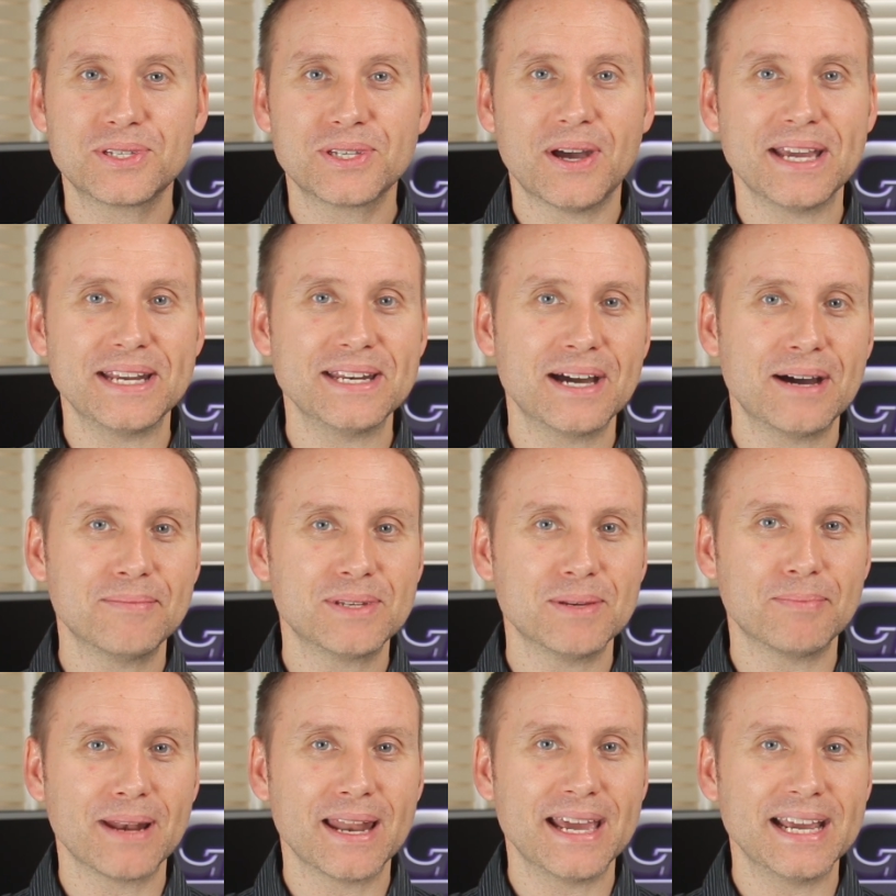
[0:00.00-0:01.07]
signed up to
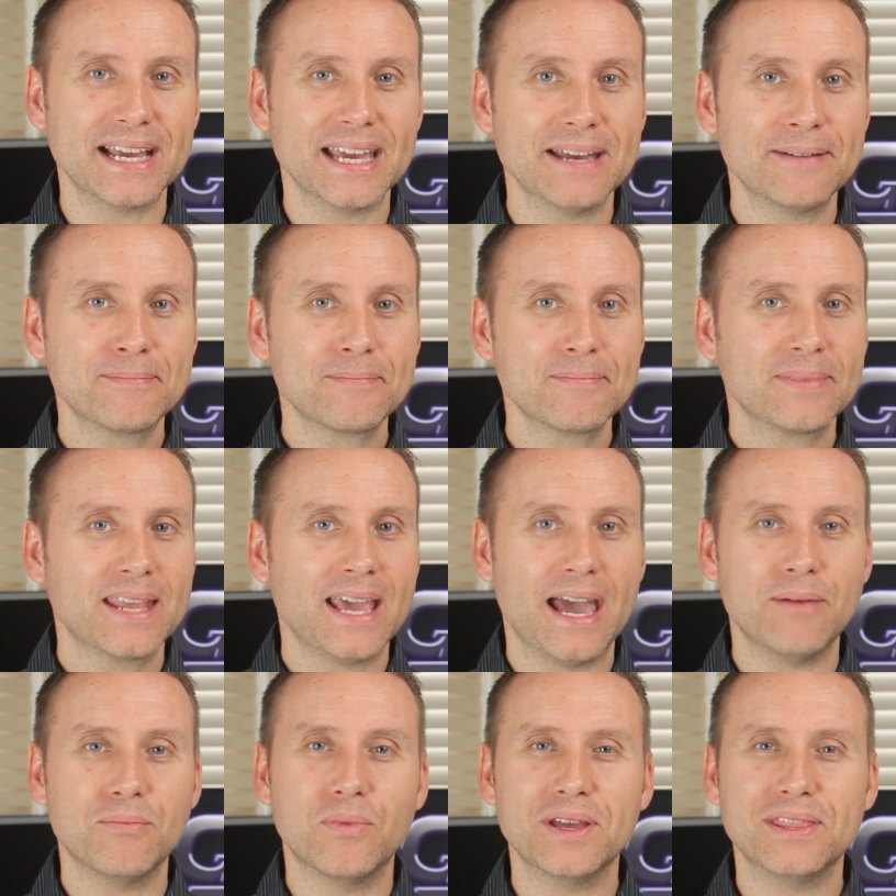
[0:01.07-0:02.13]
playing it,
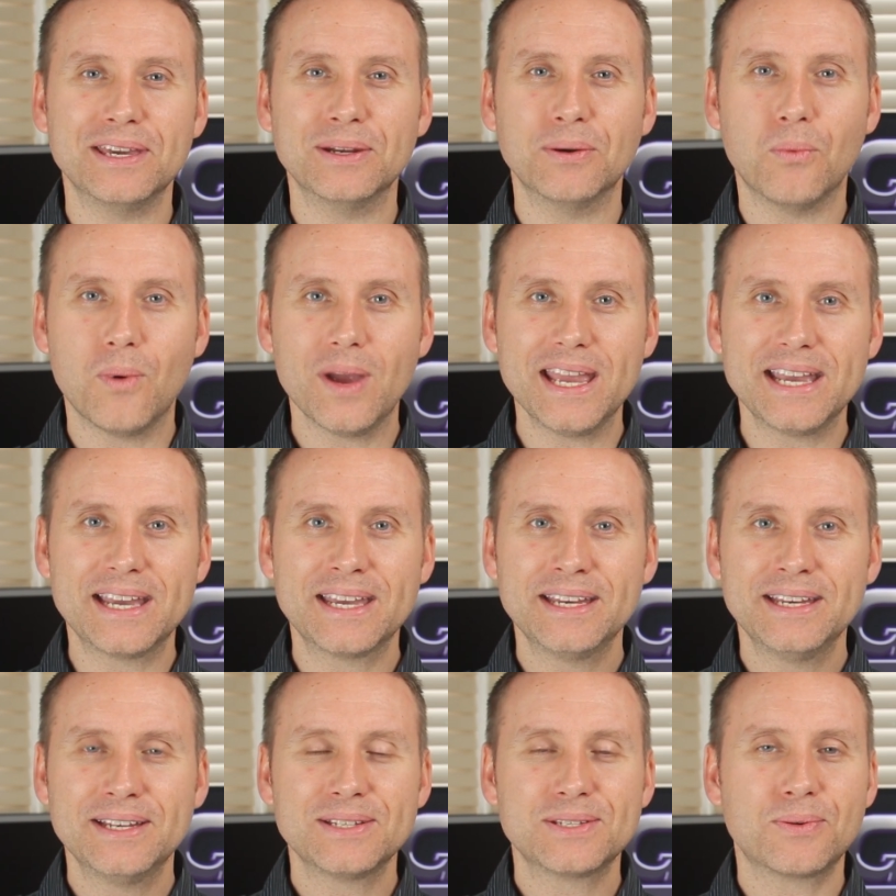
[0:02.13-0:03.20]
and within a week
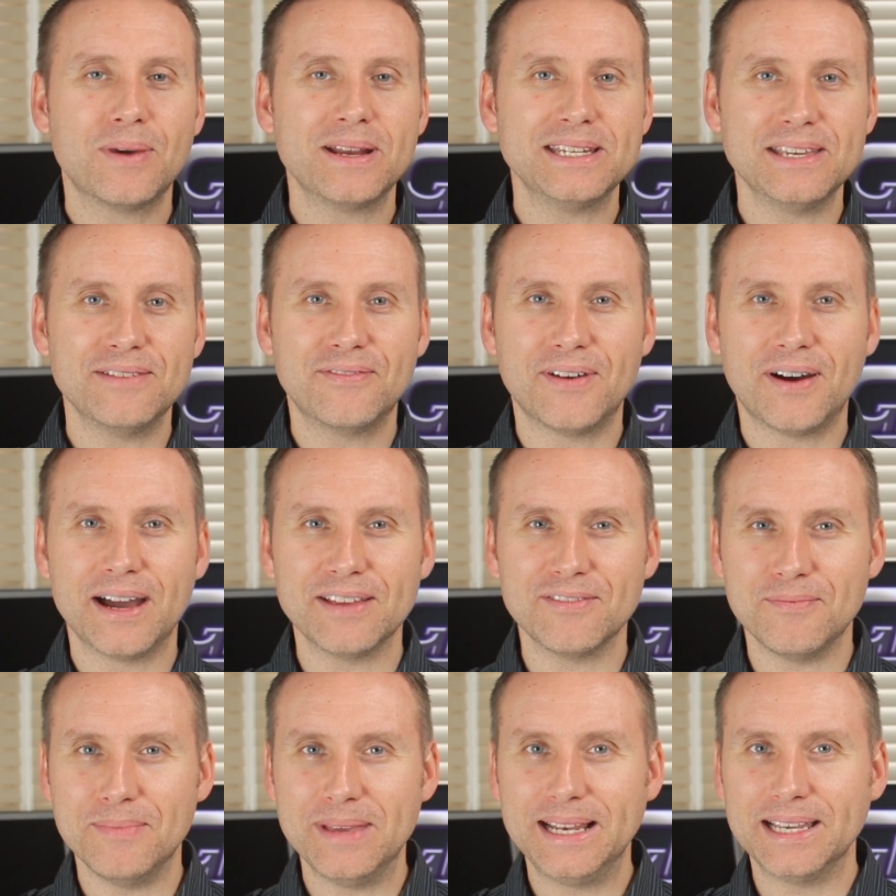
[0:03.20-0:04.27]

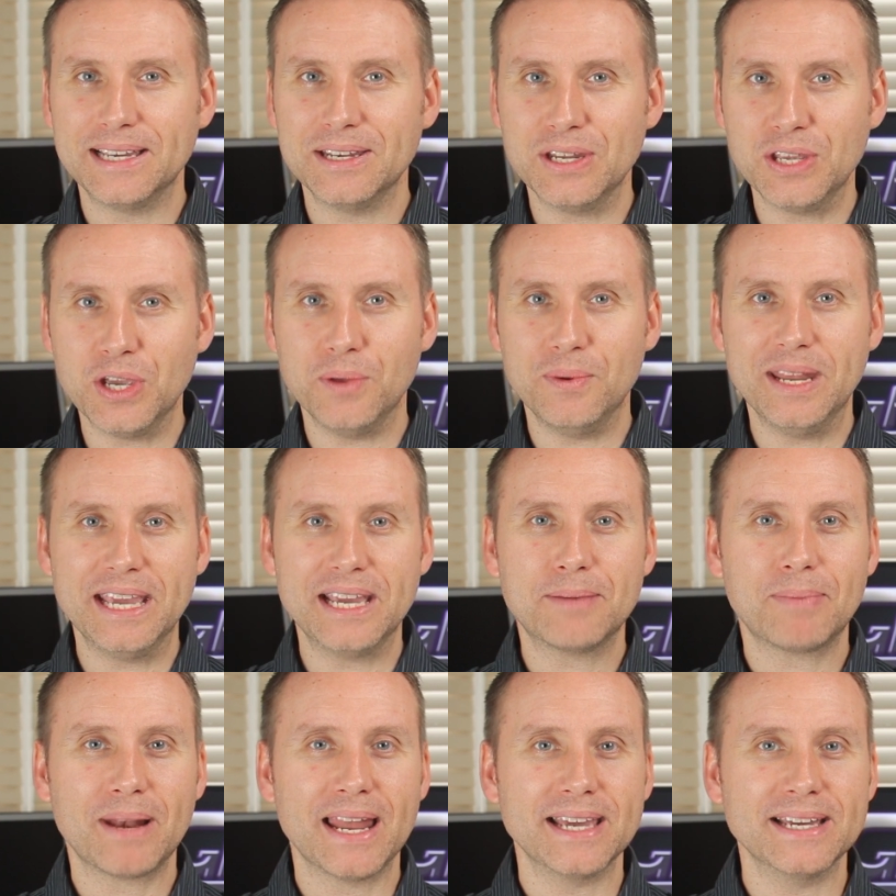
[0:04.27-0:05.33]
25 million
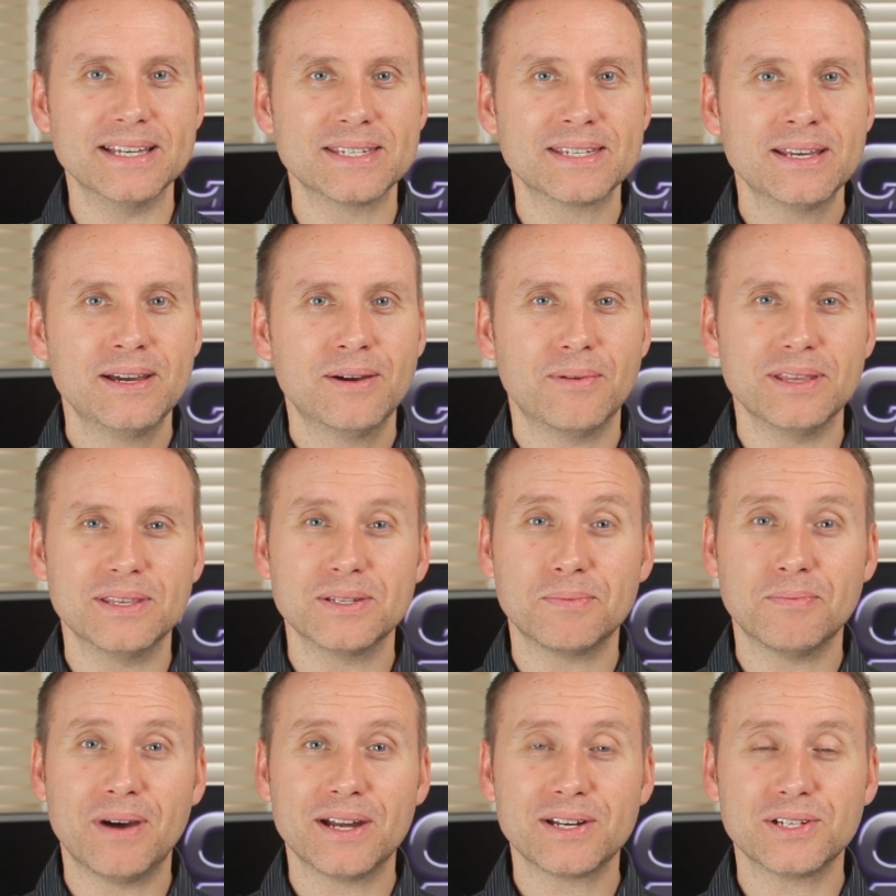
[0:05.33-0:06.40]
unique players, with as
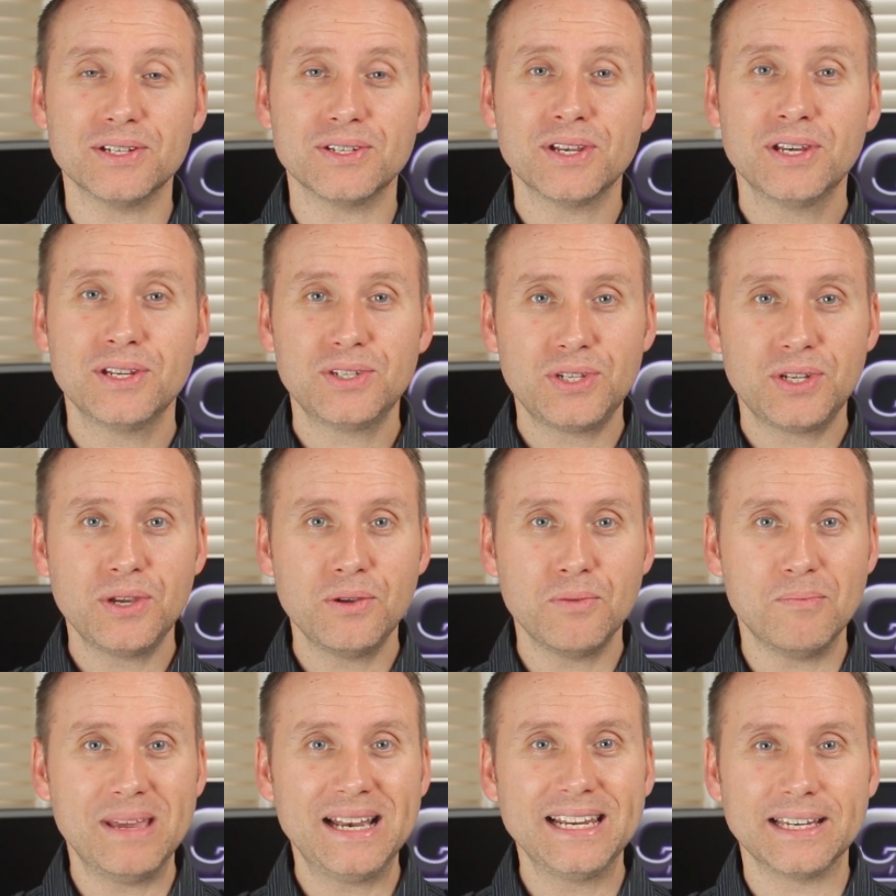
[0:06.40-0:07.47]
much as 2
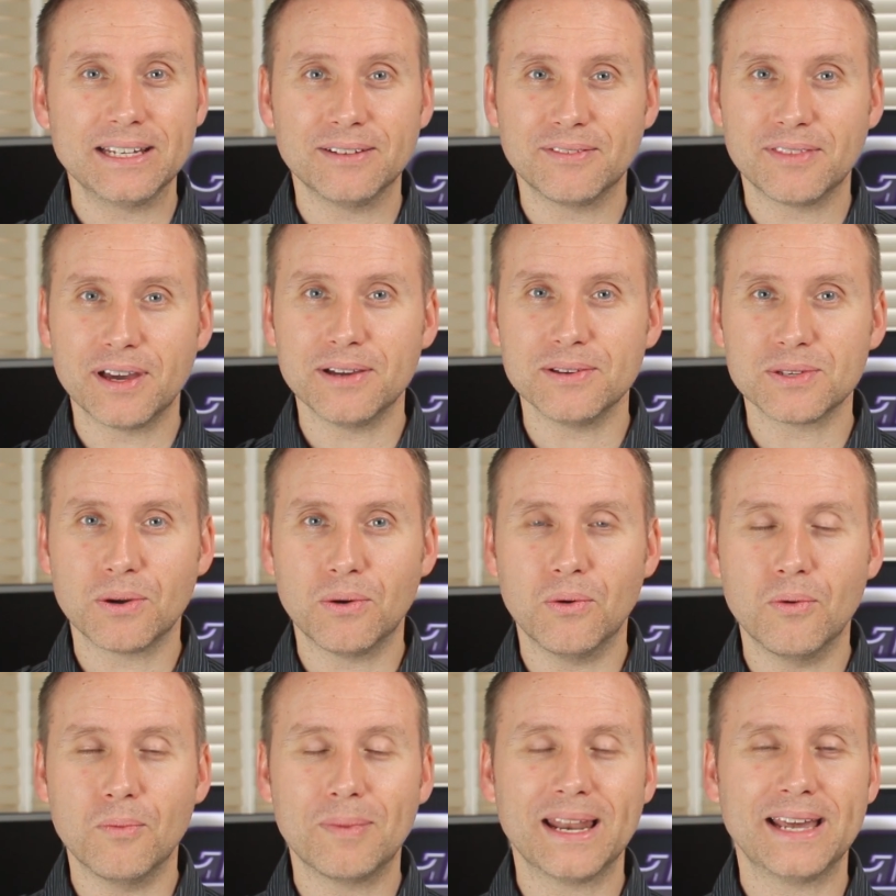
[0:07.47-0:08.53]
million of those
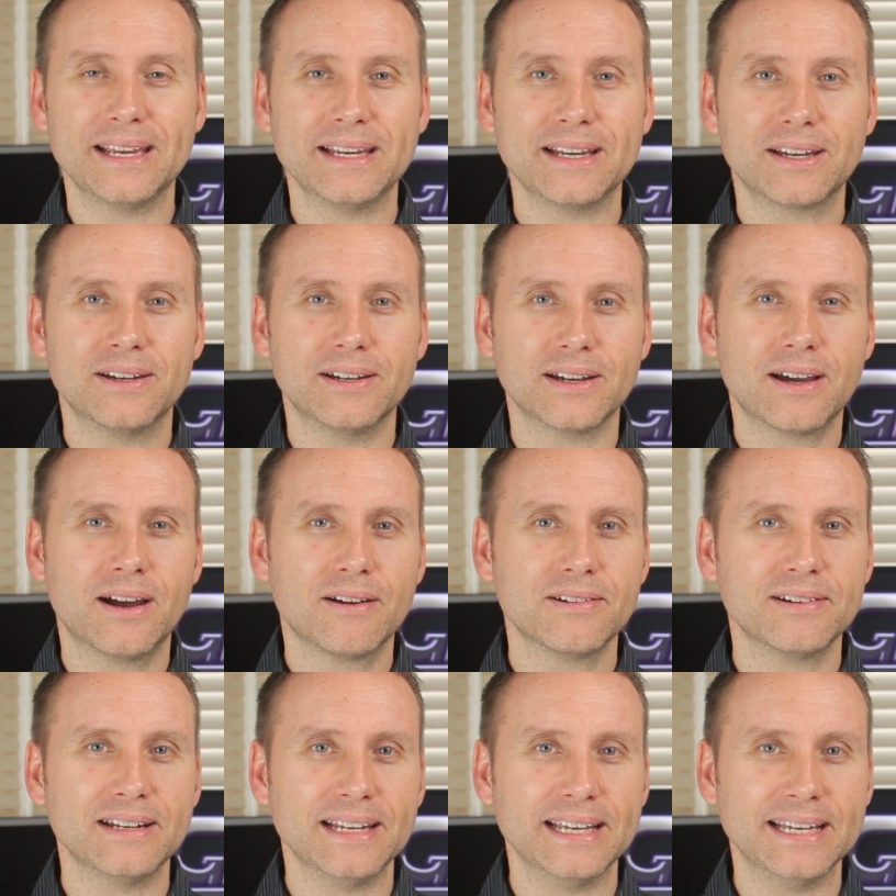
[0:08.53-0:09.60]
all playing
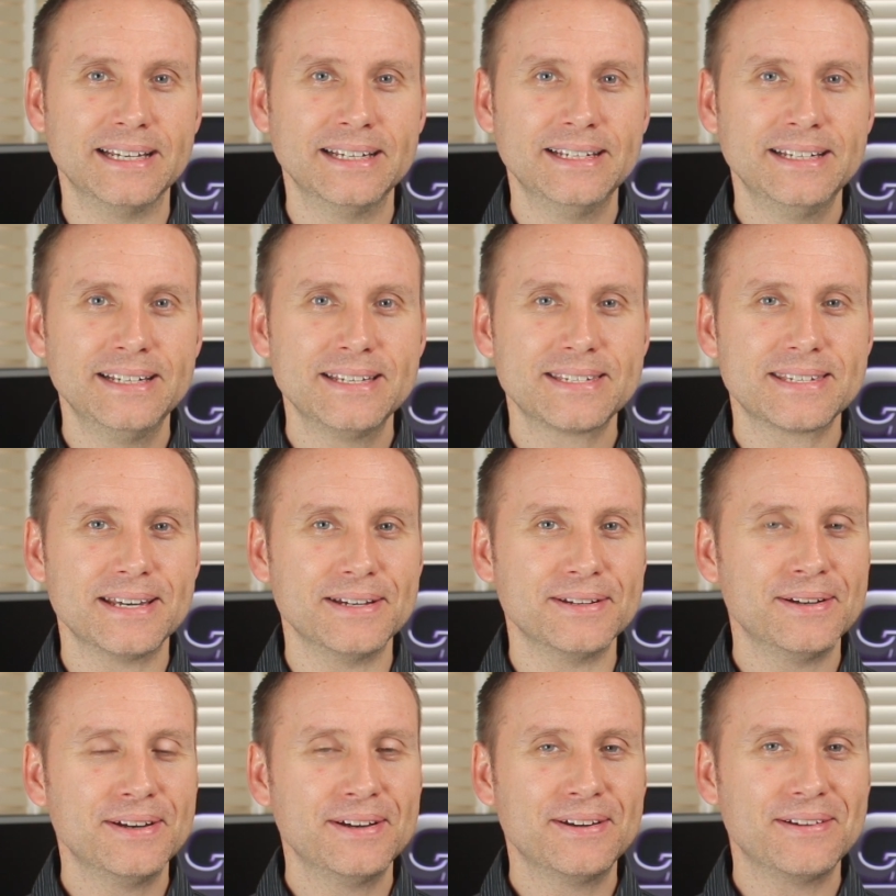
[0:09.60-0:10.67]
concurrently.
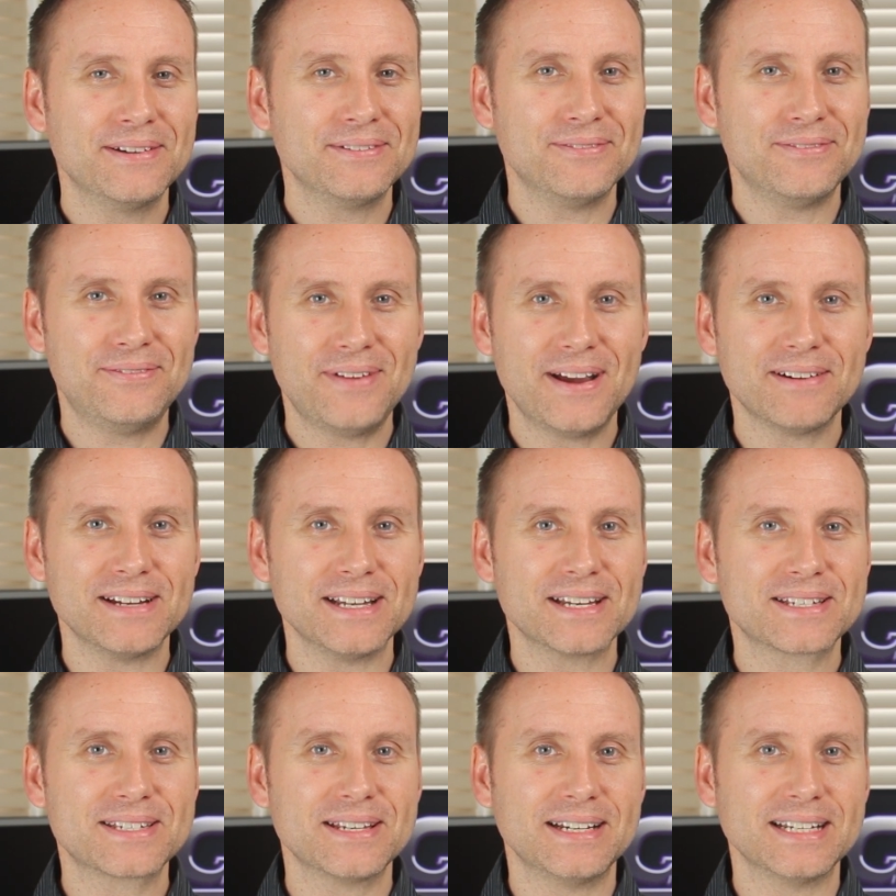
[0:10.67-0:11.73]
So very
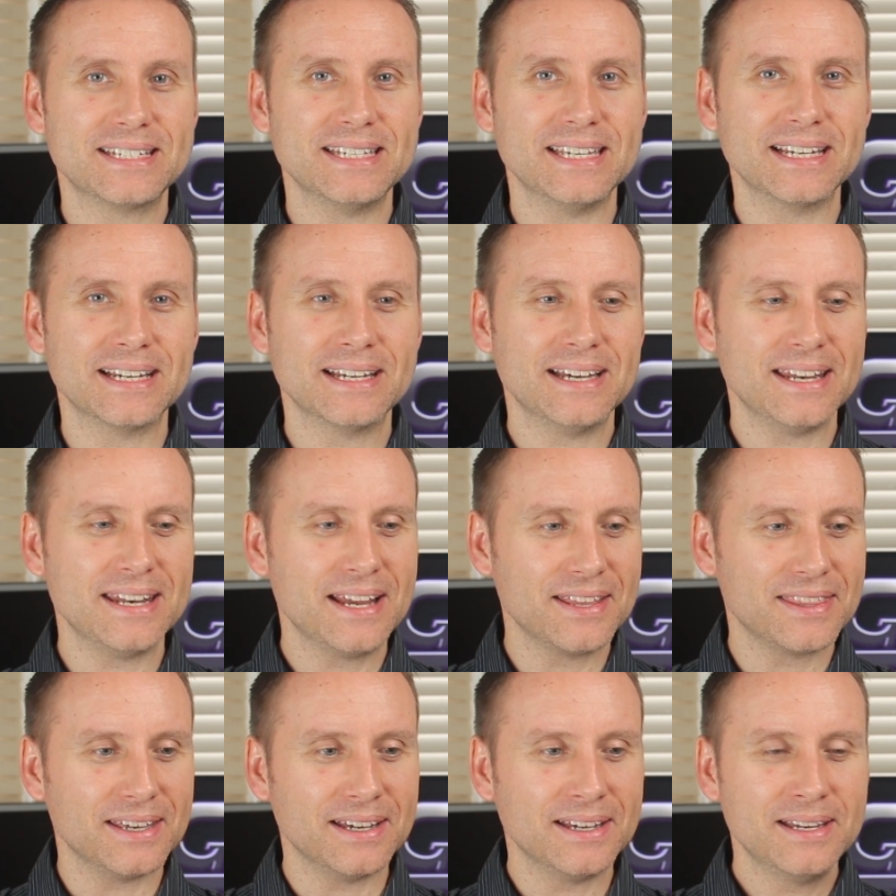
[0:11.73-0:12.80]
exciting,
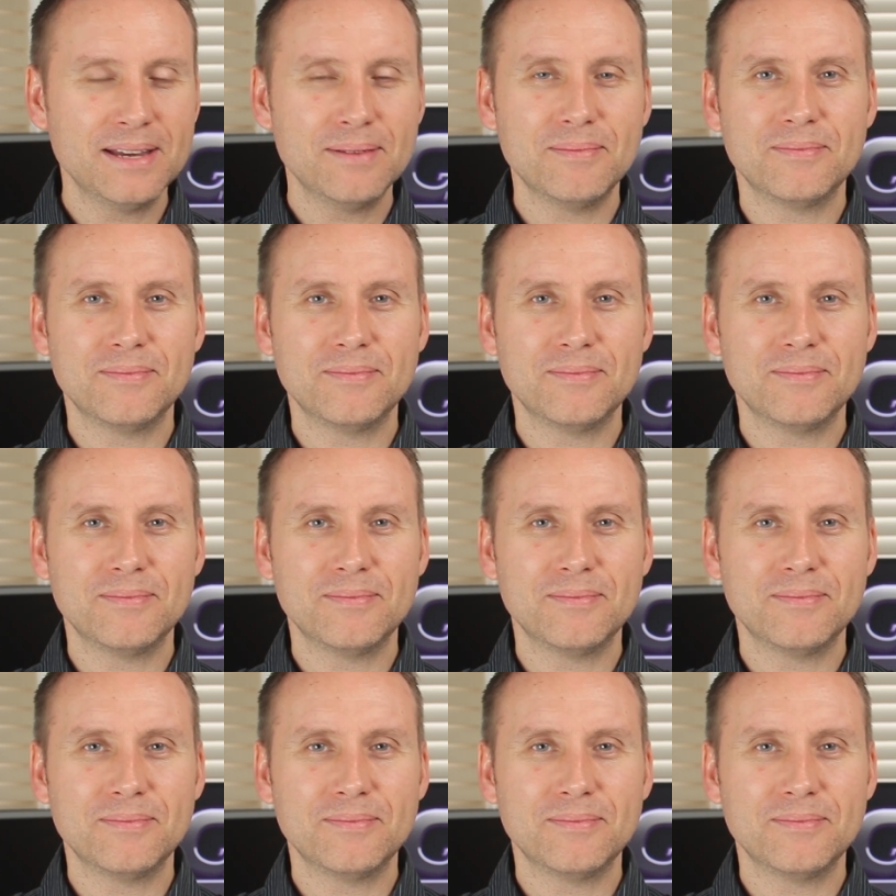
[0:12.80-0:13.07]
another